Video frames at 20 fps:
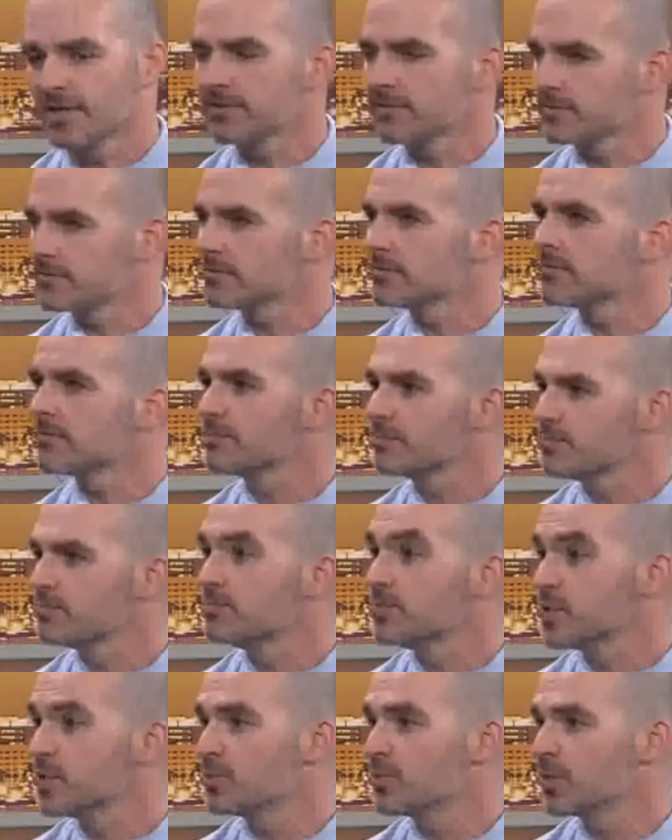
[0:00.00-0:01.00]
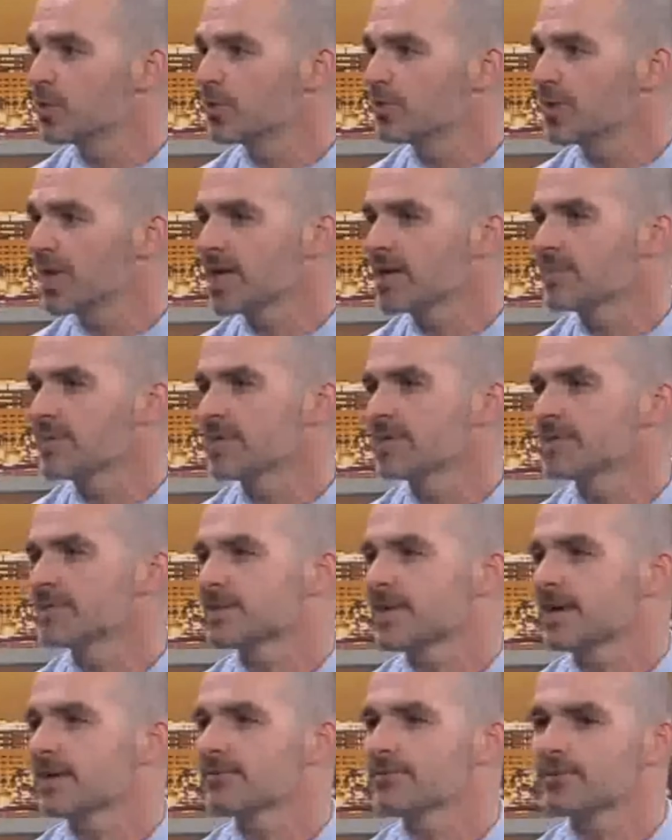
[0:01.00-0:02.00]
in newborn
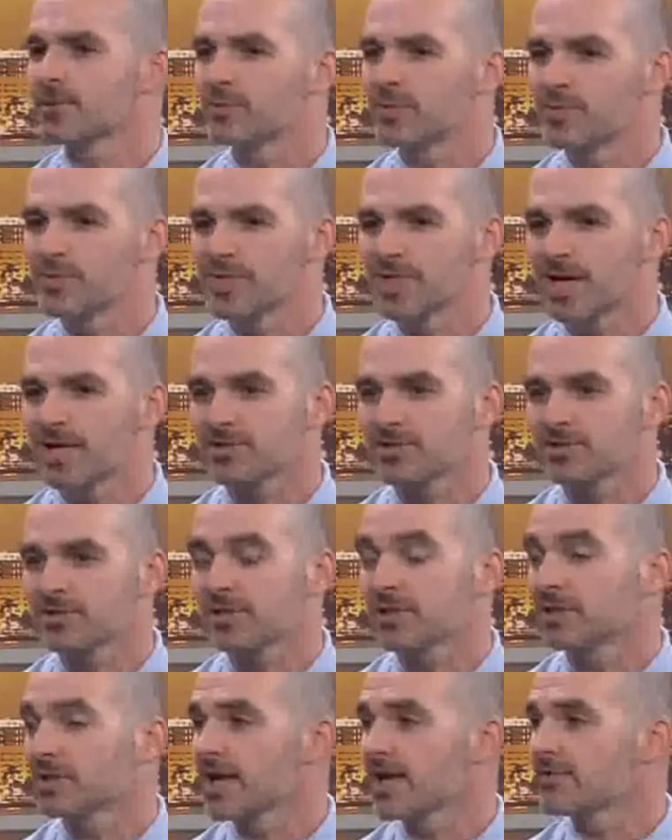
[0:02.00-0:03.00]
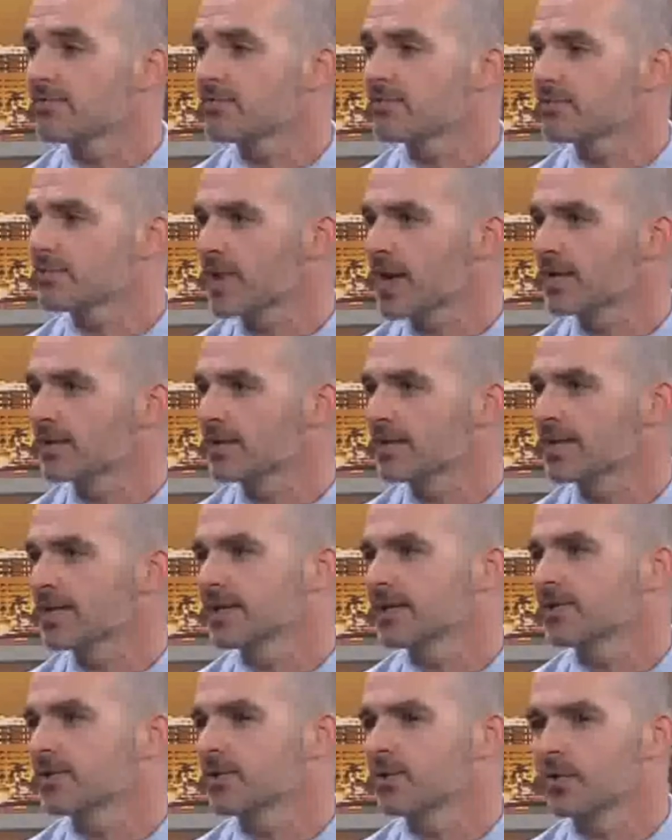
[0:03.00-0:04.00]
babies that would be potentially
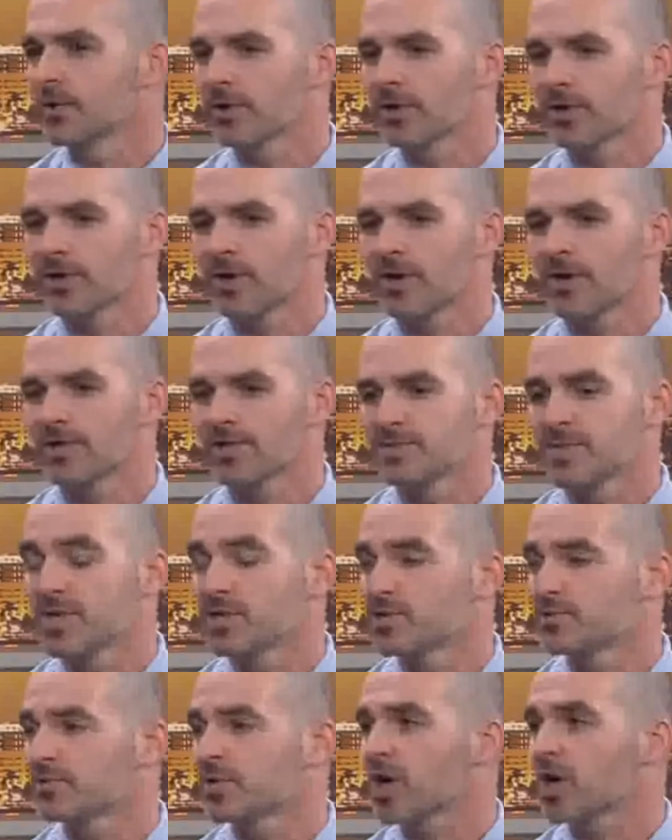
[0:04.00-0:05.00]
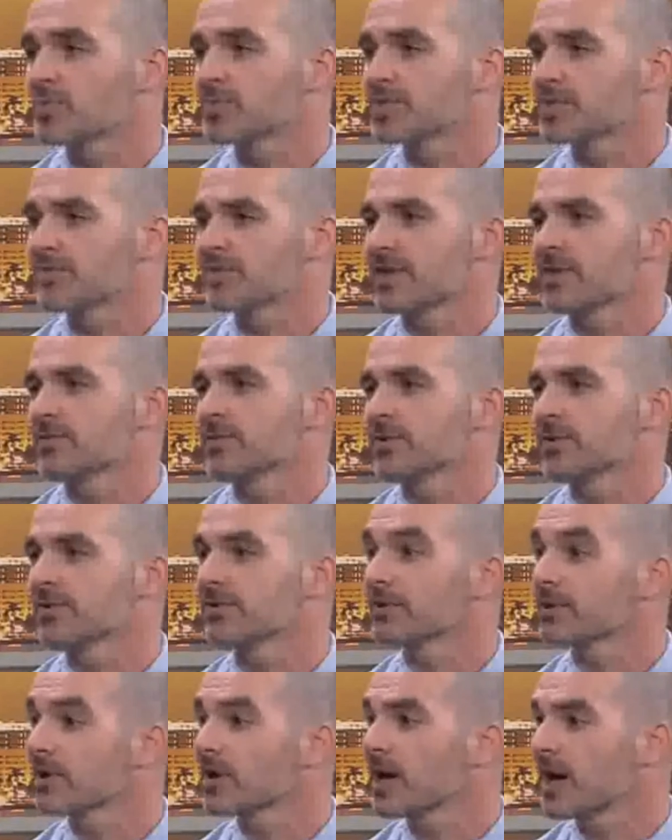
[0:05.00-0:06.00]
life-threatening or cause major problems if they
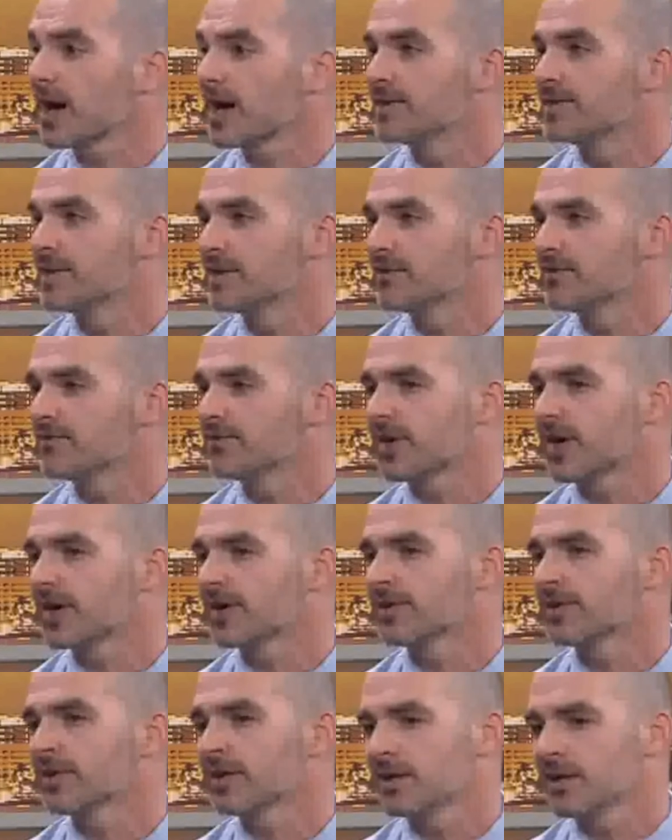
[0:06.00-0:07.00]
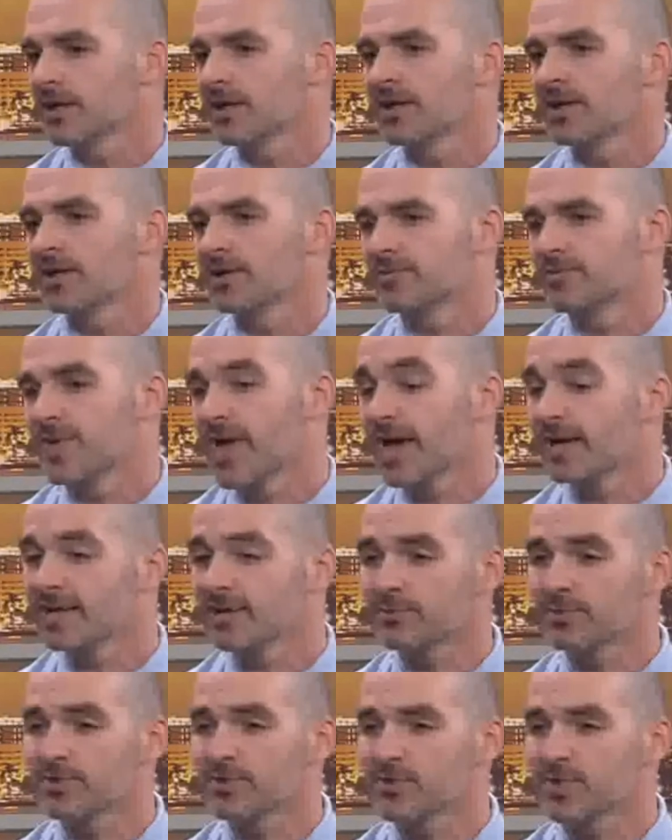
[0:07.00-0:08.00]
weren't identified.
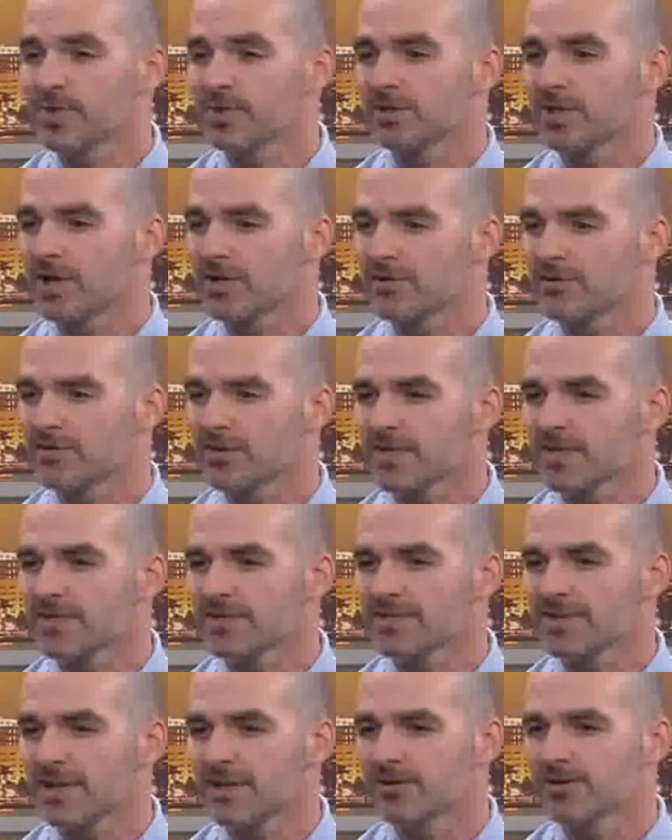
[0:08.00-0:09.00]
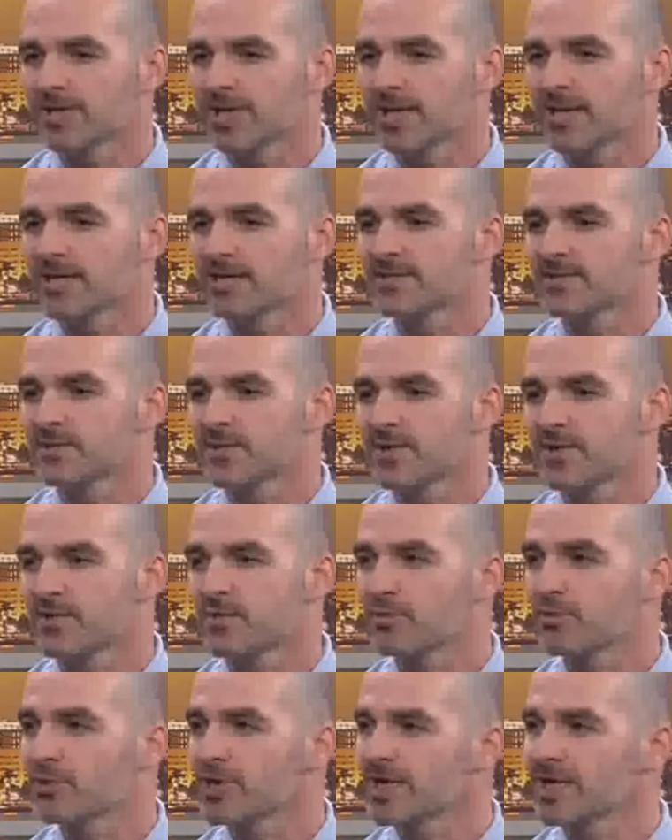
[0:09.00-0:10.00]
And we're doing a lot of things nowadays
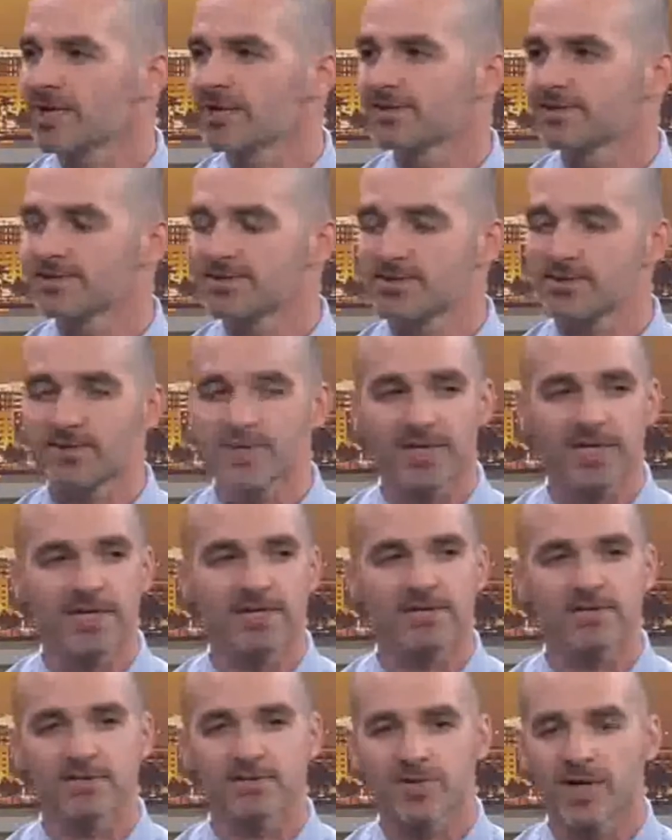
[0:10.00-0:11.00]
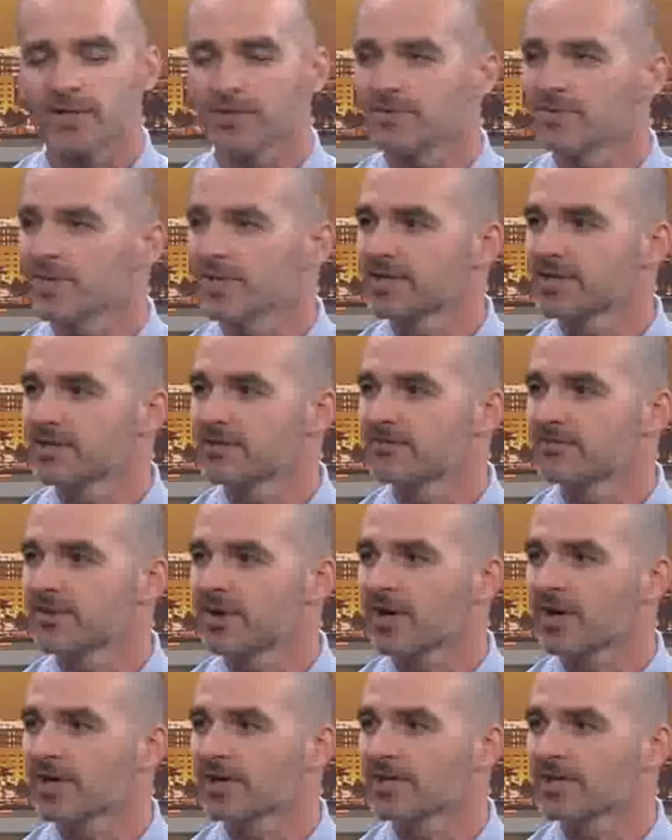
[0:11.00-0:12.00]
with prenatal screening to try to
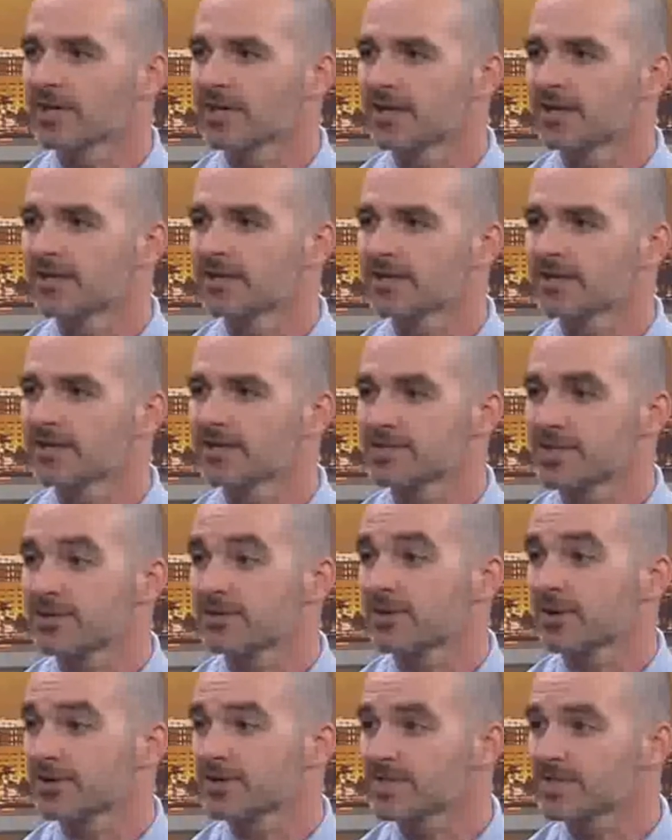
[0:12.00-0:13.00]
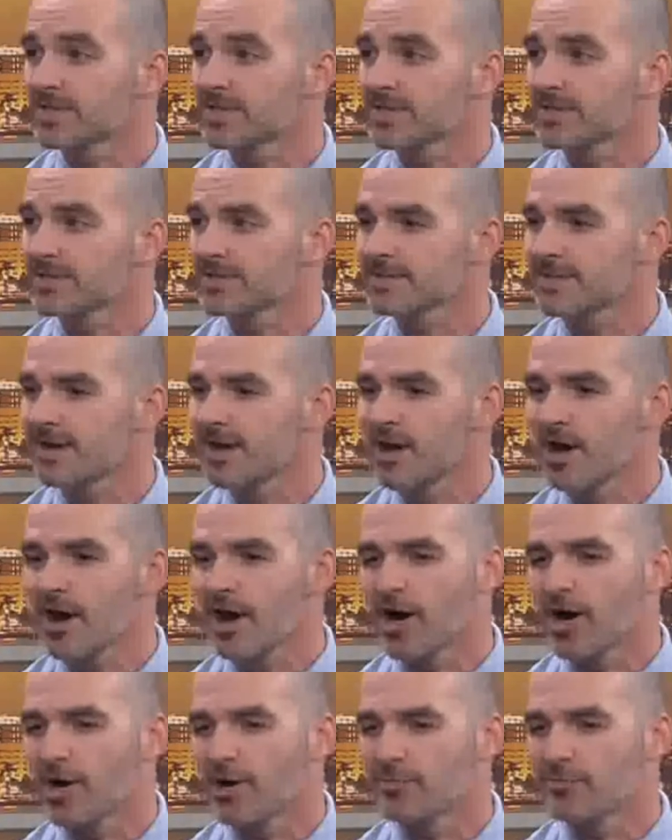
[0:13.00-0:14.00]
identify congenital heart disease.
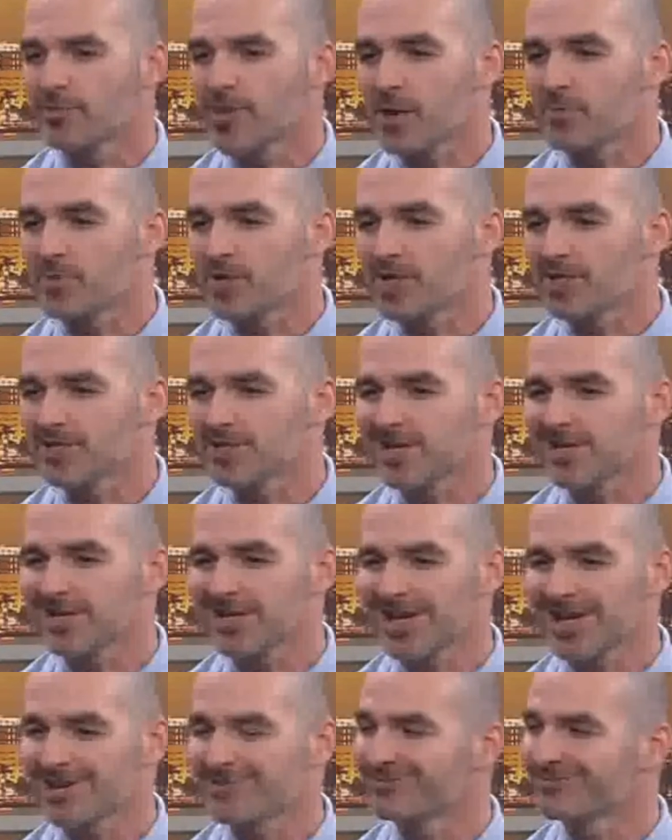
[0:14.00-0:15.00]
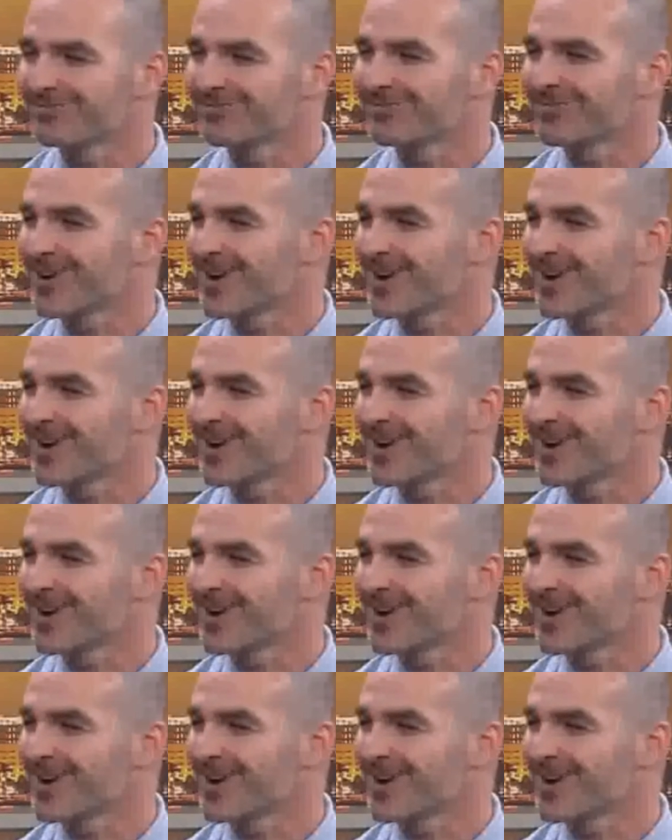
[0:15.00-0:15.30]
That being said, I can't